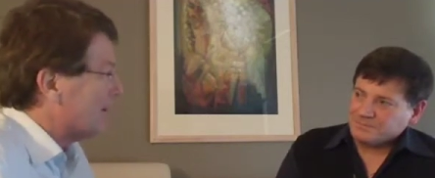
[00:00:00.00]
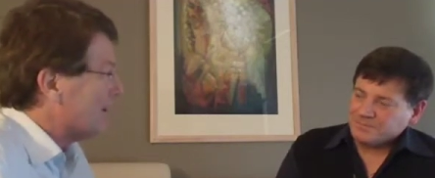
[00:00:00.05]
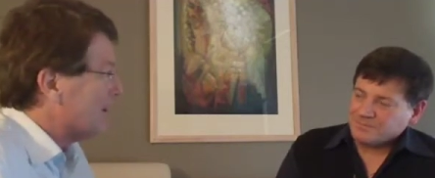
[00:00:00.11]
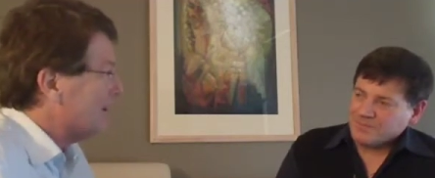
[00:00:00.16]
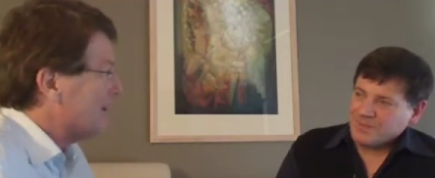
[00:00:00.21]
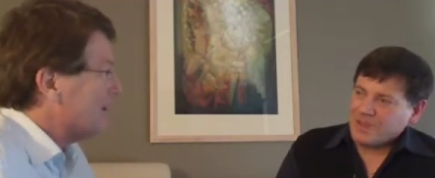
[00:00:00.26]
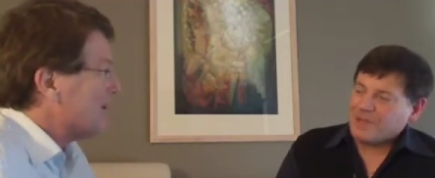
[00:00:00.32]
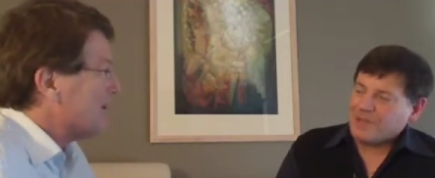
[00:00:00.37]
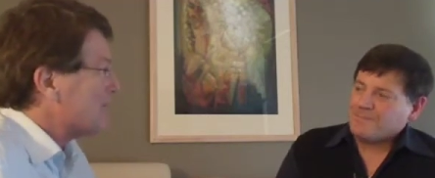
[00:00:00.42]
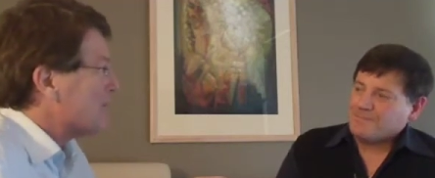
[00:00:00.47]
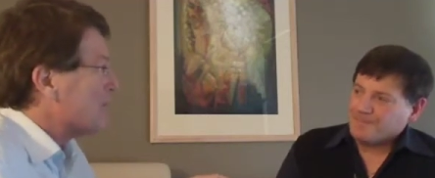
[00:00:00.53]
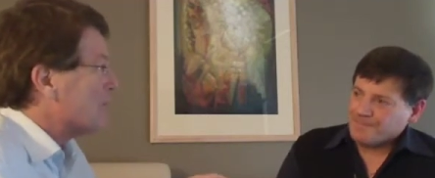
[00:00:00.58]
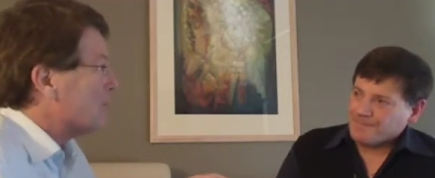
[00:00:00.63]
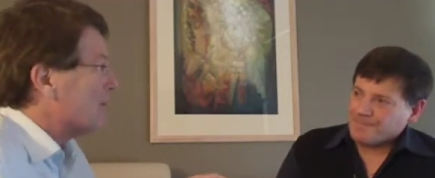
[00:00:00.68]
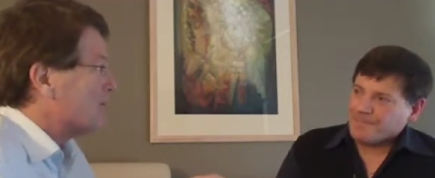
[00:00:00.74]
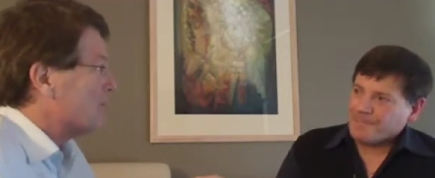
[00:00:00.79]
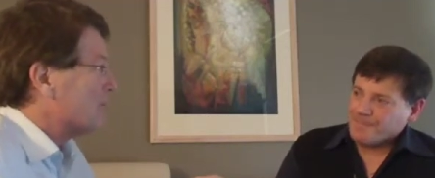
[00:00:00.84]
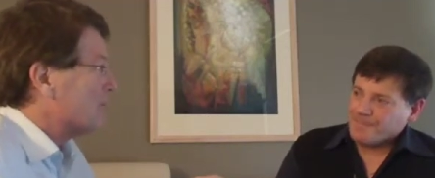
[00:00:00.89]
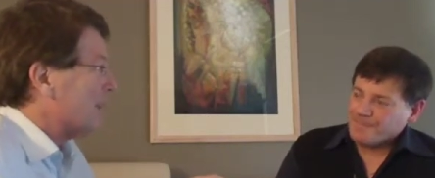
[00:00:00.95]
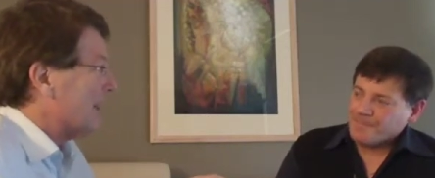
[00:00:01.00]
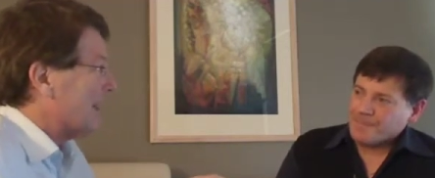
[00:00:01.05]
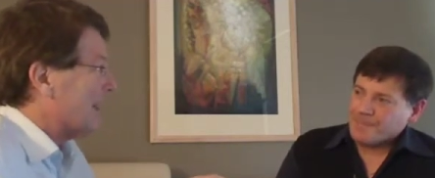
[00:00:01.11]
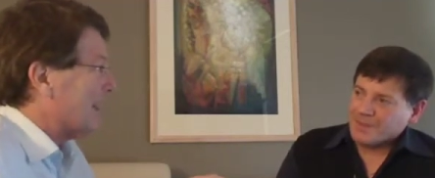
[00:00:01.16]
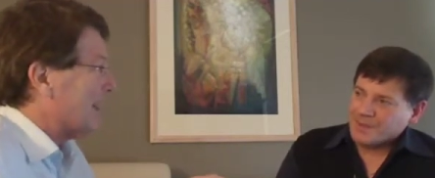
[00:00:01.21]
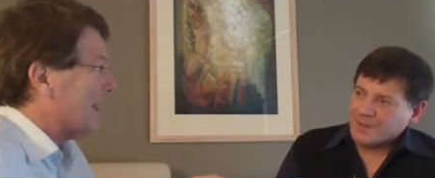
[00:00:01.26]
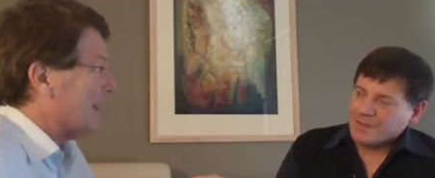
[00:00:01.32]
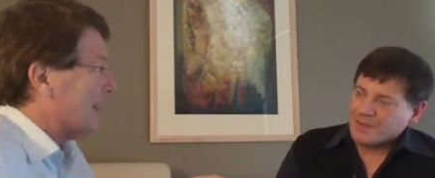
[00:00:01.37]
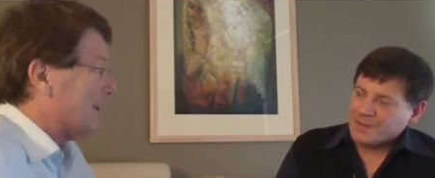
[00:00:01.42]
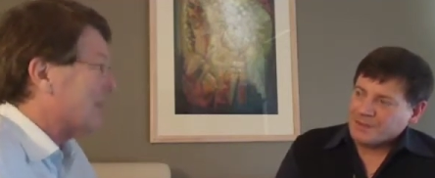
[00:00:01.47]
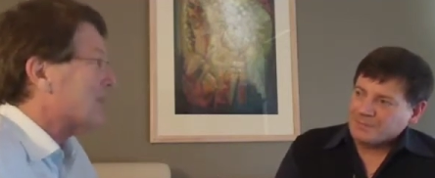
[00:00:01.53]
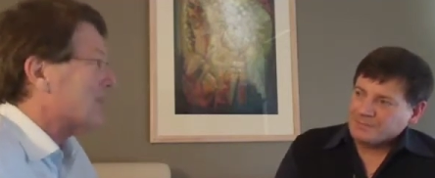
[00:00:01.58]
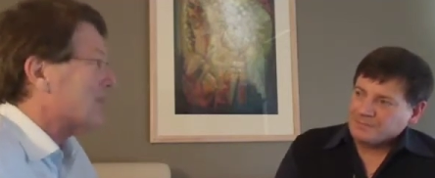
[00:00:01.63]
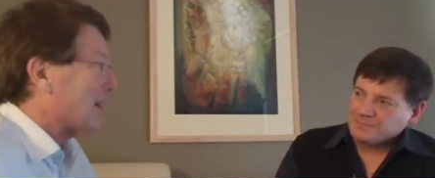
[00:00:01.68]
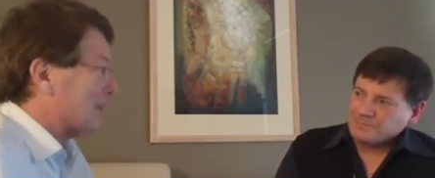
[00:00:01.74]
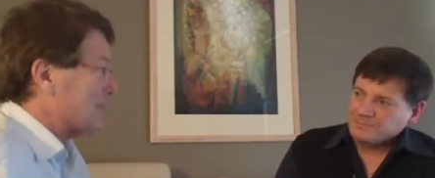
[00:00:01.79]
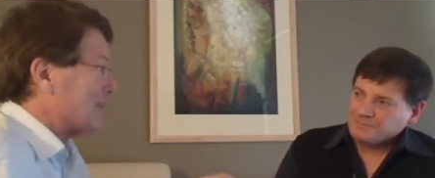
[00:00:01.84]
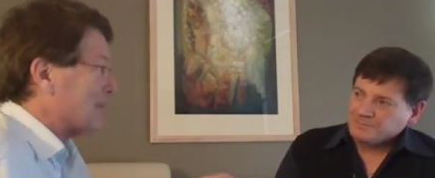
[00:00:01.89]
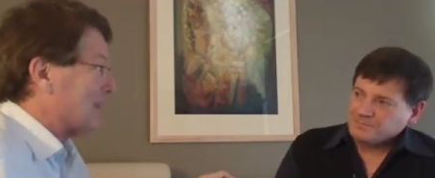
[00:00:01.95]
Speaker 1: Yeah. Which uh, I know you
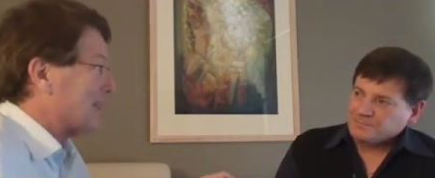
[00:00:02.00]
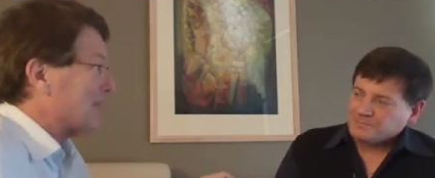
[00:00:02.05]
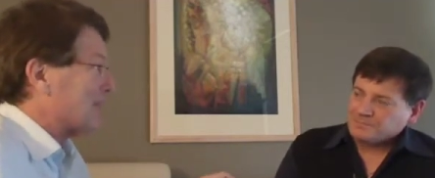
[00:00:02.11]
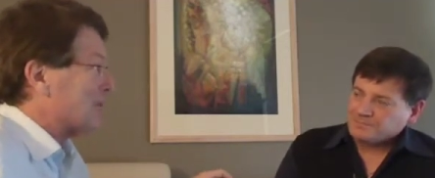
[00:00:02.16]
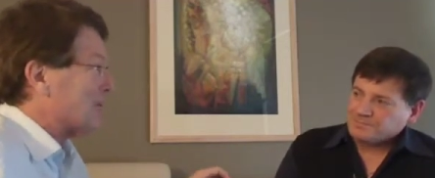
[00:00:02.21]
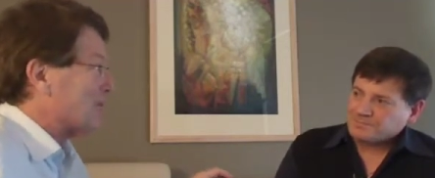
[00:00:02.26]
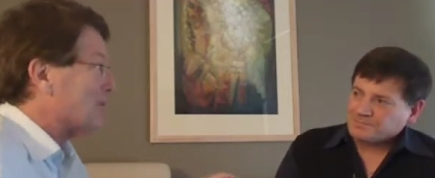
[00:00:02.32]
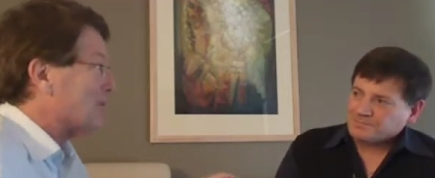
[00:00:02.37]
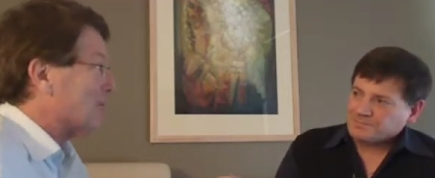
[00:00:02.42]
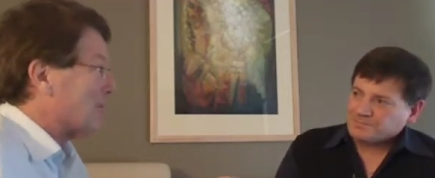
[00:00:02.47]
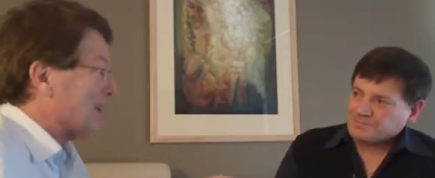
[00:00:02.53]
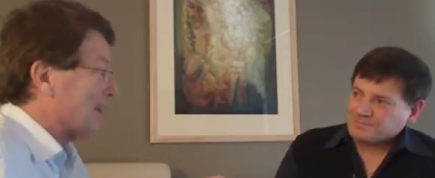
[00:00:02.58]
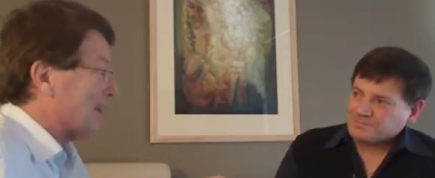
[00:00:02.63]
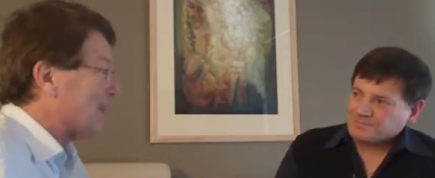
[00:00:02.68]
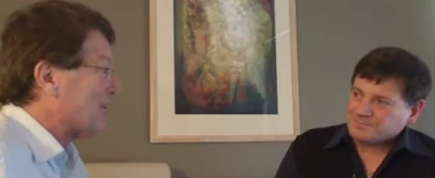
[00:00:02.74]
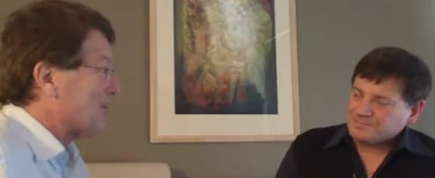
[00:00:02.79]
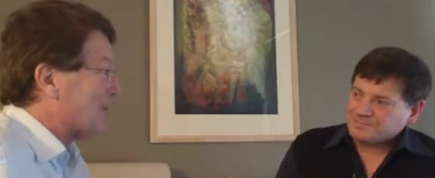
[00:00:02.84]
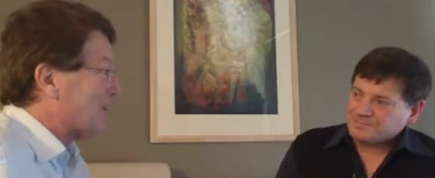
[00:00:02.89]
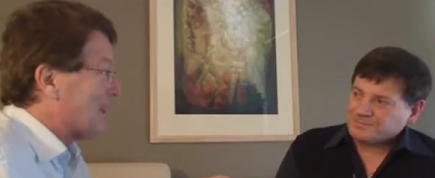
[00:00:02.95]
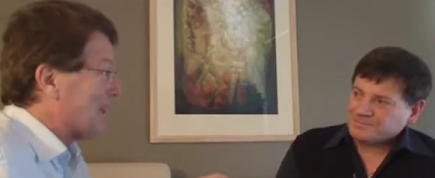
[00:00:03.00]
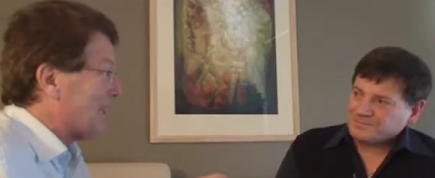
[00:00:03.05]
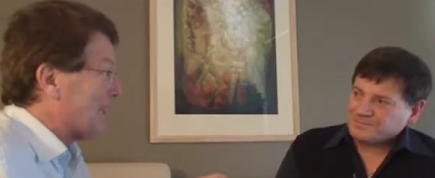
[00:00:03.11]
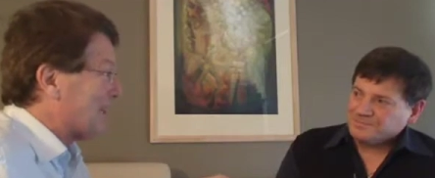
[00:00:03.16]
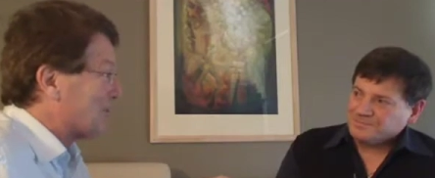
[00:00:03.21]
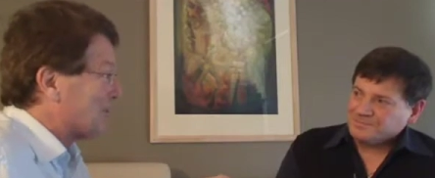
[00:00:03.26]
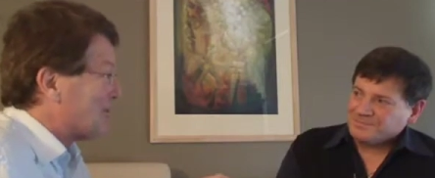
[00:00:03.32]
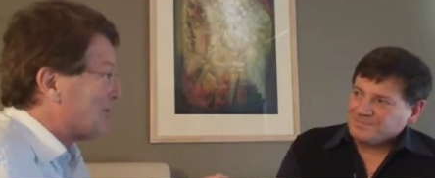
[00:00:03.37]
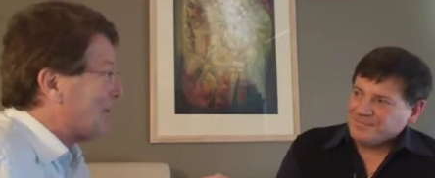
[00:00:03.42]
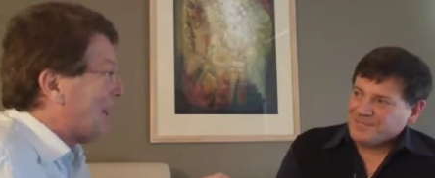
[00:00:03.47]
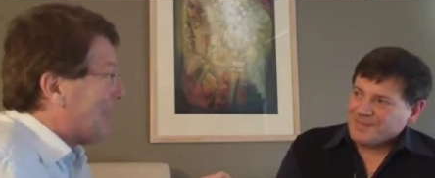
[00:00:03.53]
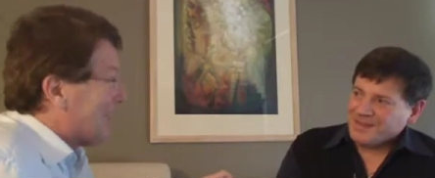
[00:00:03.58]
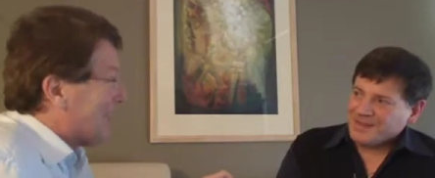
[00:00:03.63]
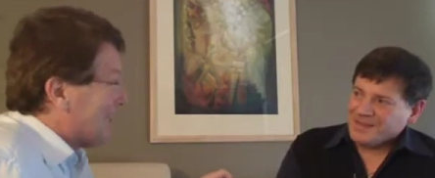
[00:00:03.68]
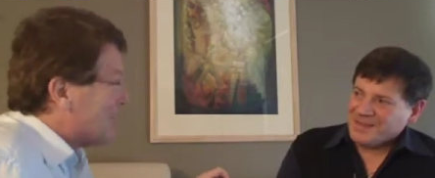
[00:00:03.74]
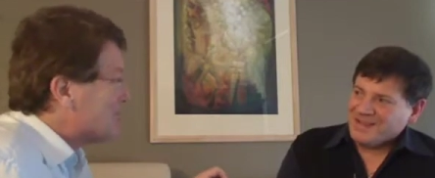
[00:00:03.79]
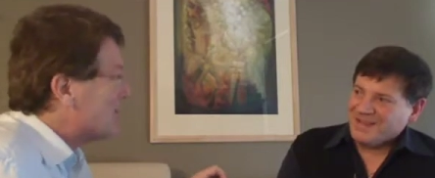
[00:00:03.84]
asked me to come to do it, but I don't think my legs could manage.